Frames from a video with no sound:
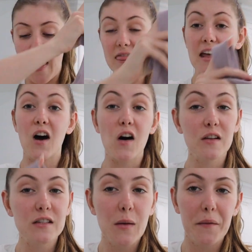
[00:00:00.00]
And then
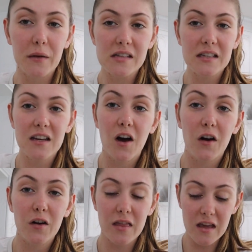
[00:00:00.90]
also I recently
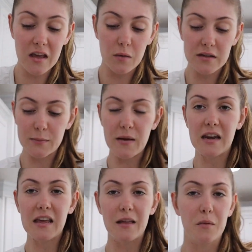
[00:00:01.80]
got her the cutest beanie.